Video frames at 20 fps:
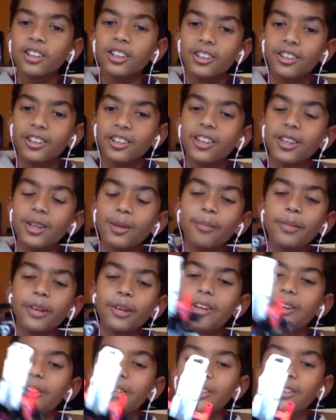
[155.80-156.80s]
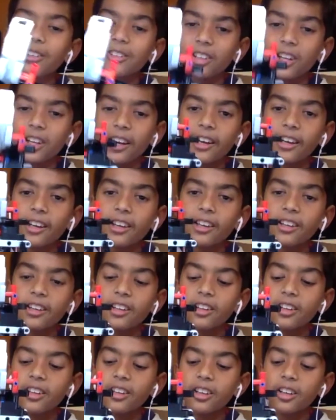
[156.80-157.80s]
in the middle there's
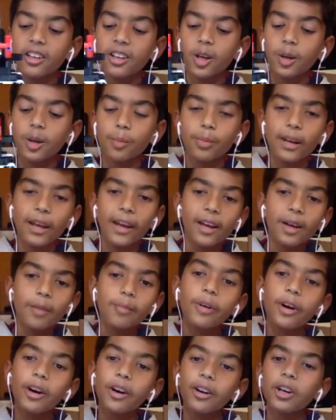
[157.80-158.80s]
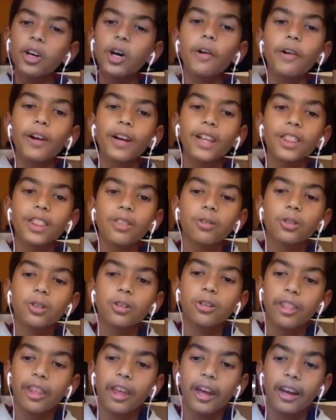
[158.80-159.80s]
a blank part going through
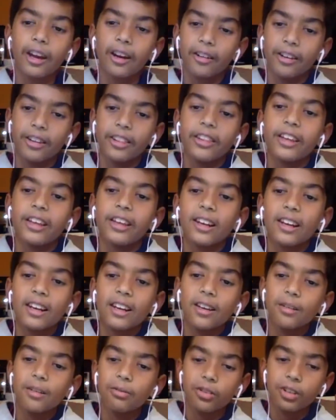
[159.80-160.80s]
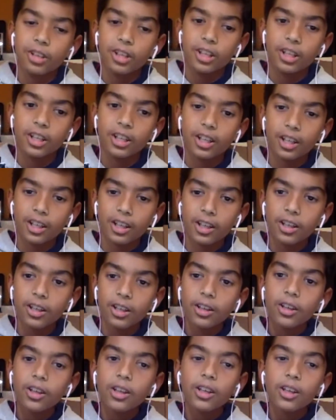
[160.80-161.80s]
there and then lifting.
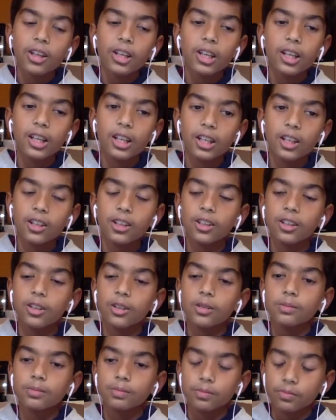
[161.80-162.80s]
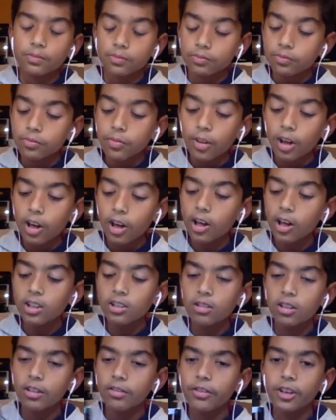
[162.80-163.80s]
And
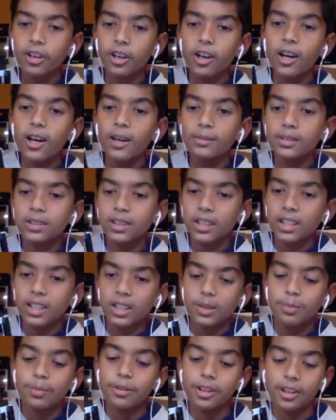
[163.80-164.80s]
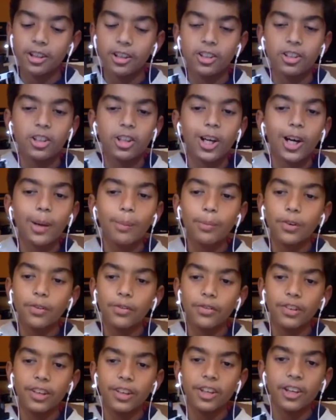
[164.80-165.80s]
also if an object that's put on top of
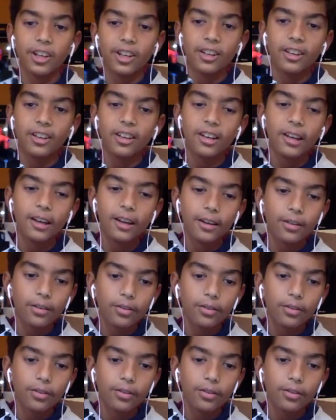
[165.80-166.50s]
it, it can lift.